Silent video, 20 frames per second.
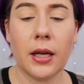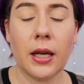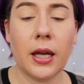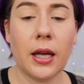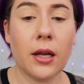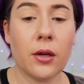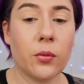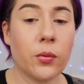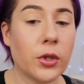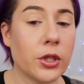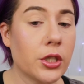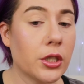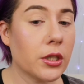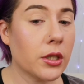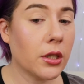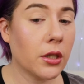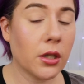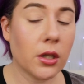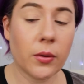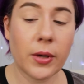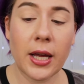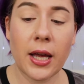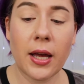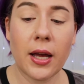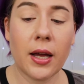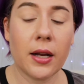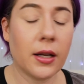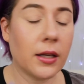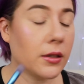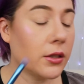And we're just going to go
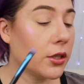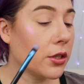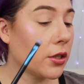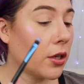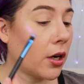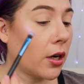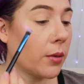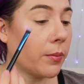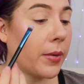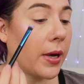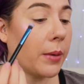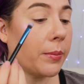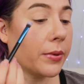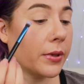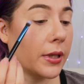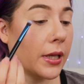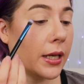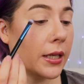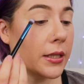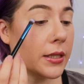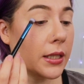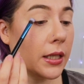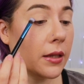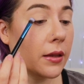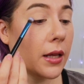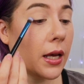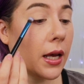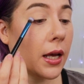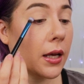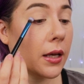ahead and start by
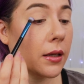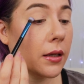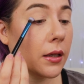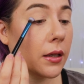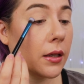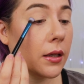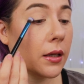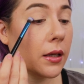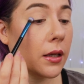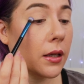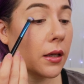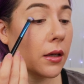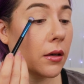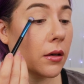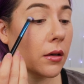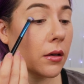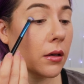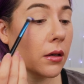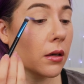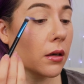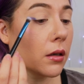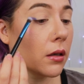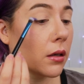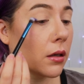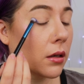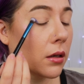placing that here